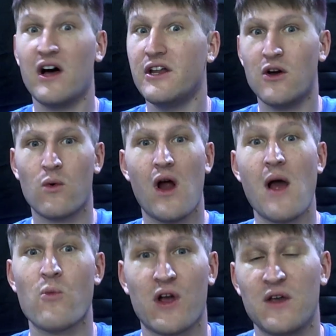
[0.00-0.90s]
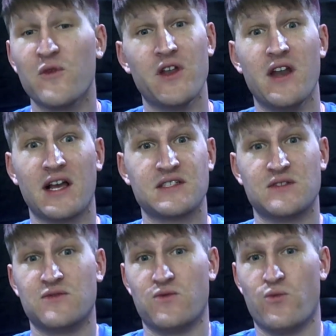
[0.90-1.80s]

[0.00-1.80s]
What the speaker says: I know where I'm working for the next